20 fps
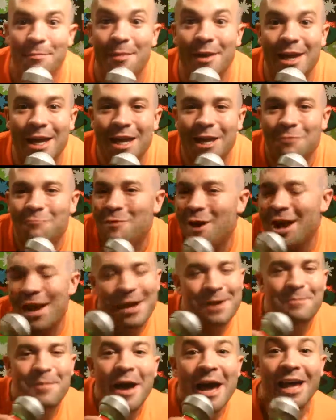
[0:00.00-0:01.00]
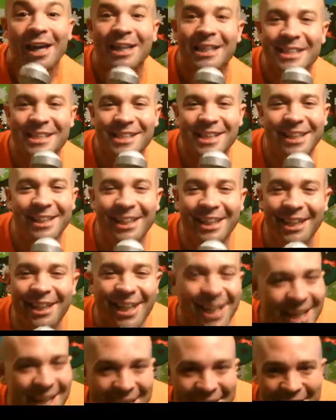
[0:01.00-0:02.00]
at me, way up high.
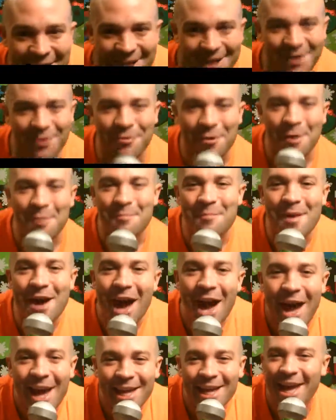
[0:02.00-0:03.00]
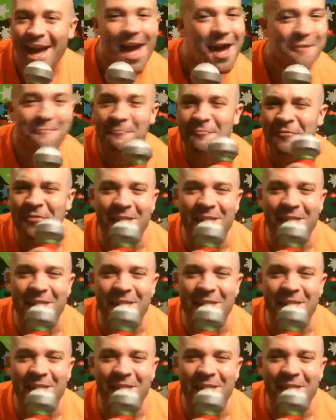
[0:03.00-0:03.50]
Suddenly, here am I. I'm